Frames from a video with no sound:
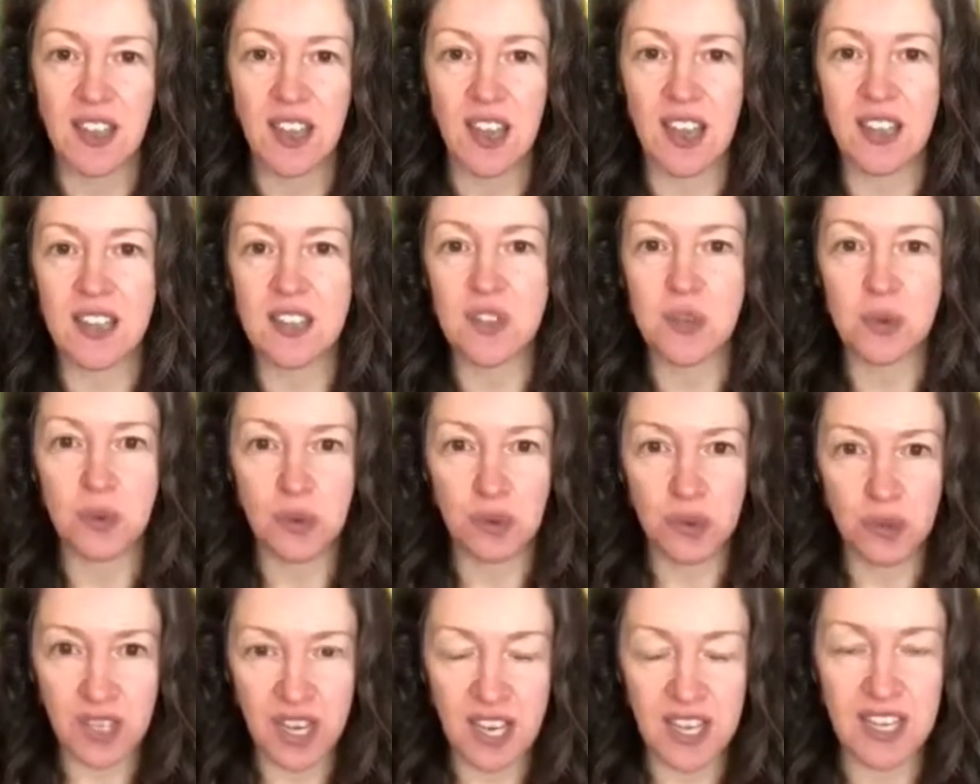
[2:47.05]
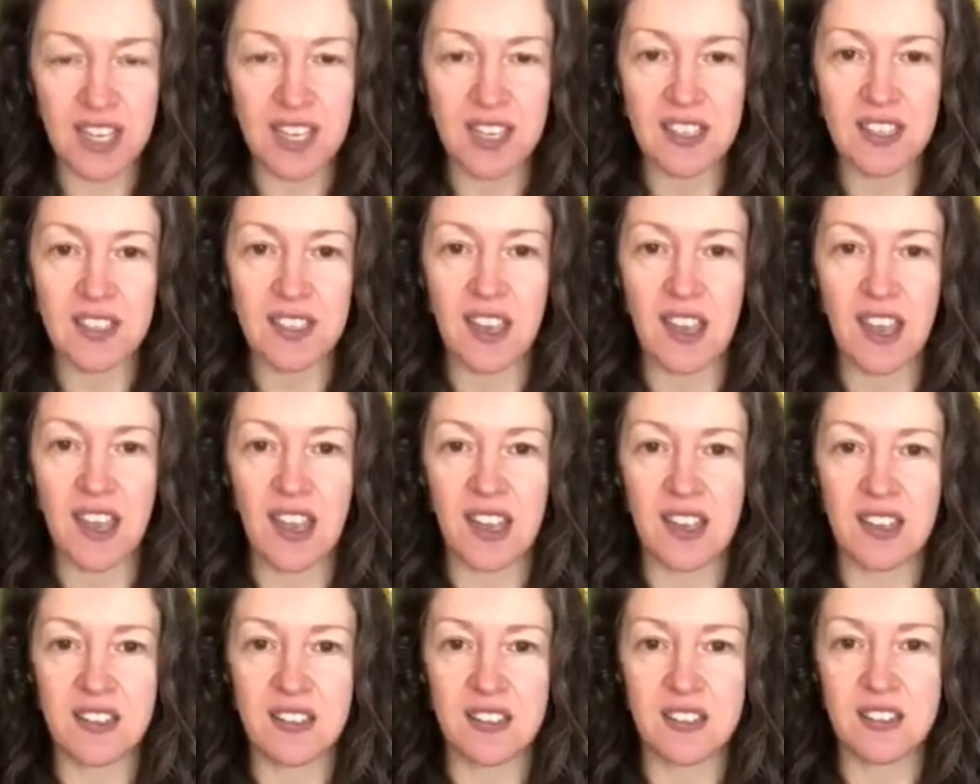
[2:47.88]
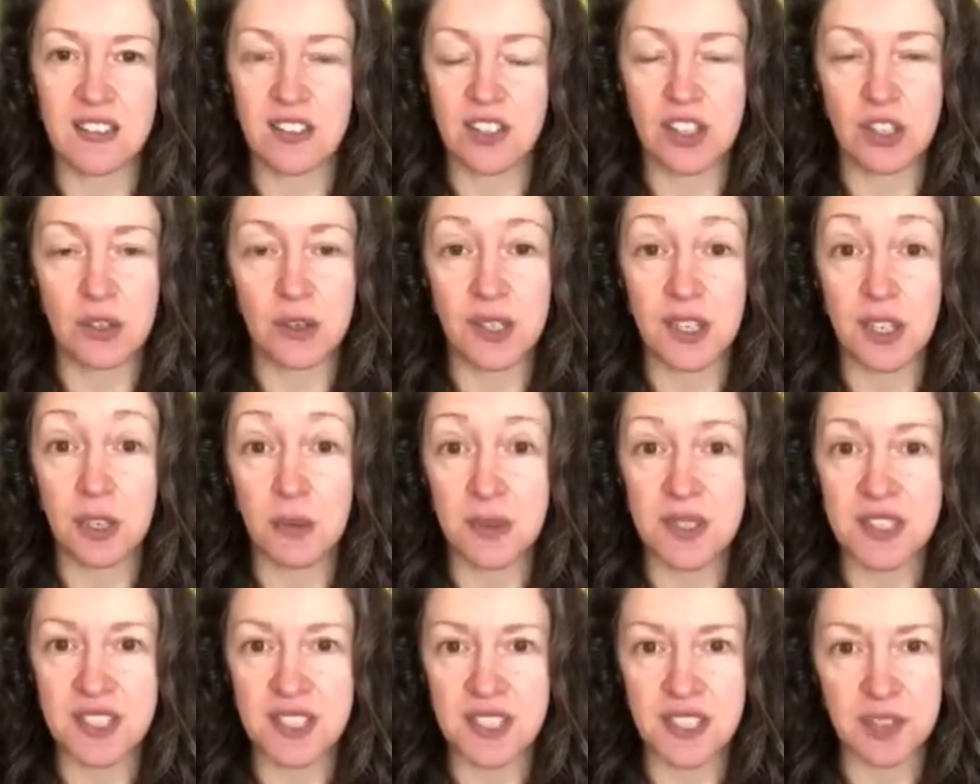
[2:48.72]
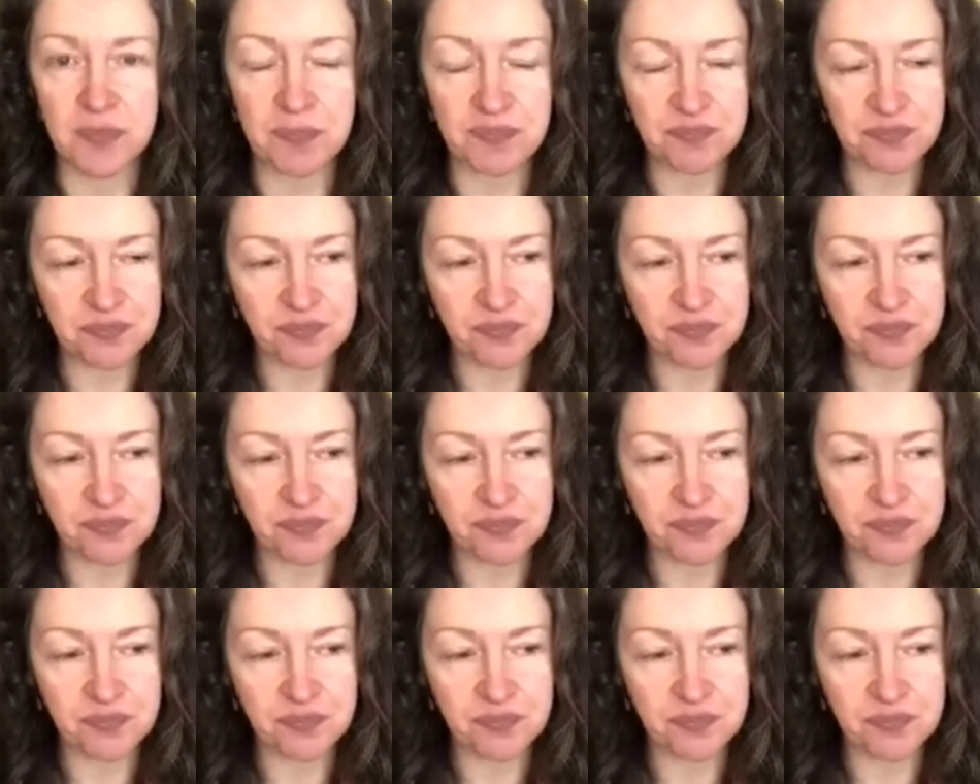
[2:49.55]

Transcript: and it's all organic, and you know, I know what's in it.